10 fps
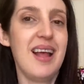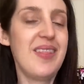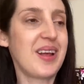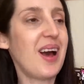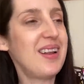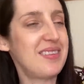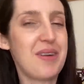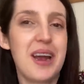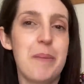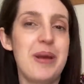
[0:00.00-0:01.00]
the colours are
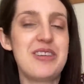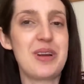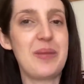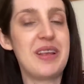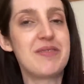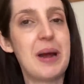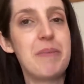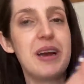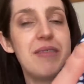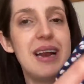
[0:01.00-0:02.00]
right up my street on this
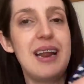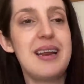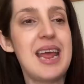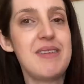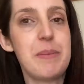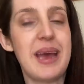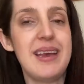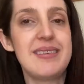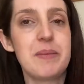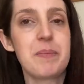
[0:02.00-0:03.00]
fabric really a navy
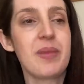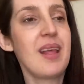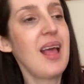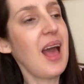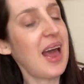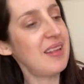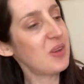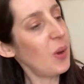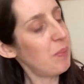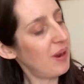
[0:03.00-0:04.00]
base and it's
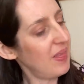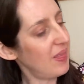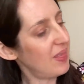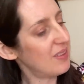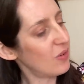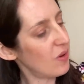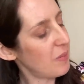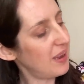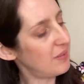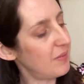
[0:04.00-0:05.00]
got a print that sort of
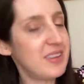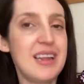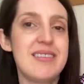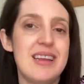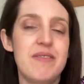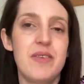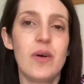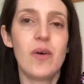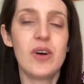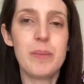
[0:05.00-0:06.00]
reminds me of a ditzy
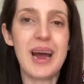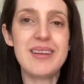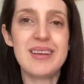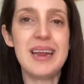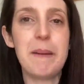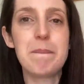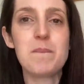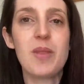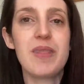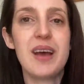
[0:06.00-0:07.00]
floral but actually
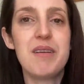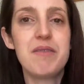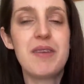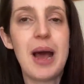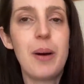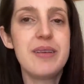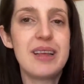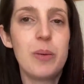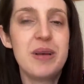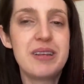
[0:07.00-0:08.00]
they aren't flowers,
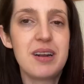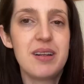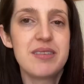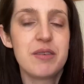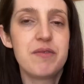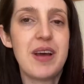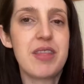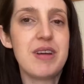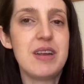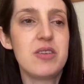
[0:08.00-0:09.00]
they're almost little sort of
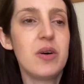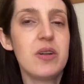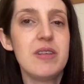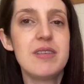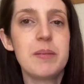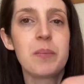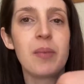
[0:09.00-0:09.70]
feathery dots